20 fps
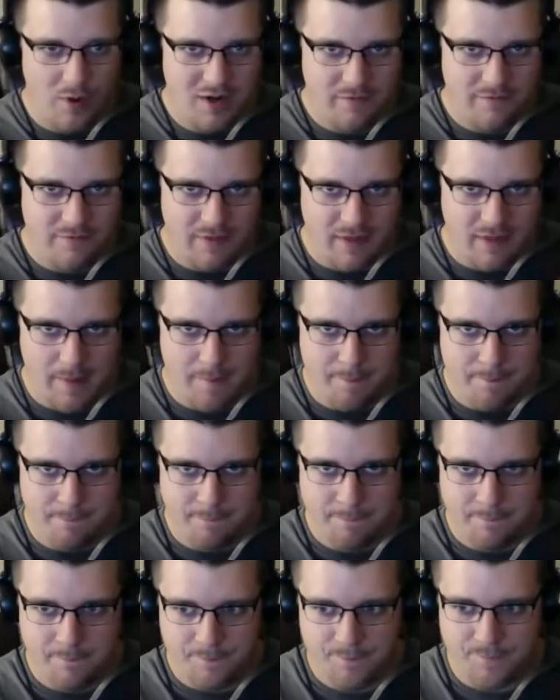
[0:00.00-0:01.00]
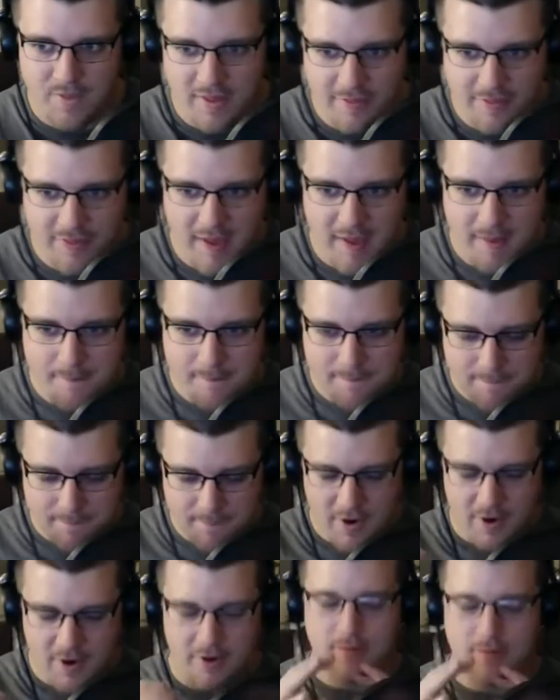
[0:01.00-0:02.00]
of them, they
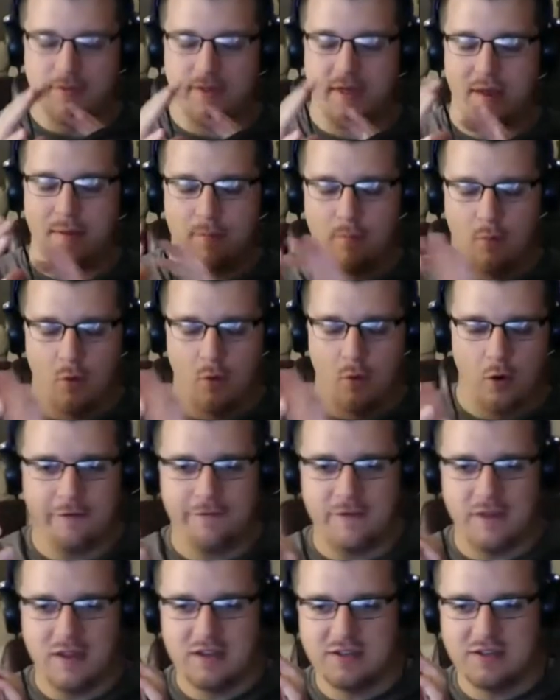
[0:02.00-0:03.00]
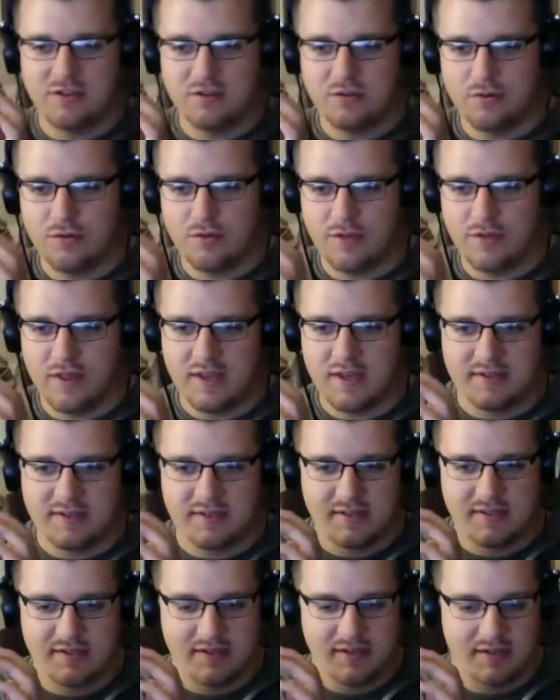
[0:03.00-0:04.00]
morph into
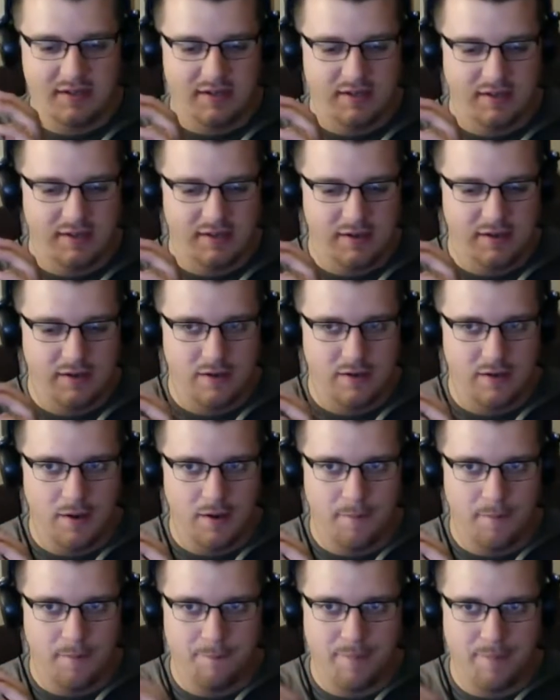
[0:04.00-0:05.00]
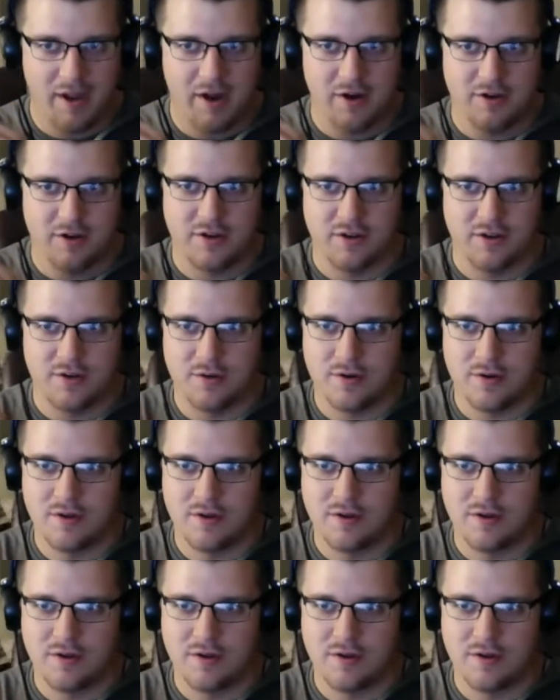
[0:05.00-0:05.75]
this bigger dude,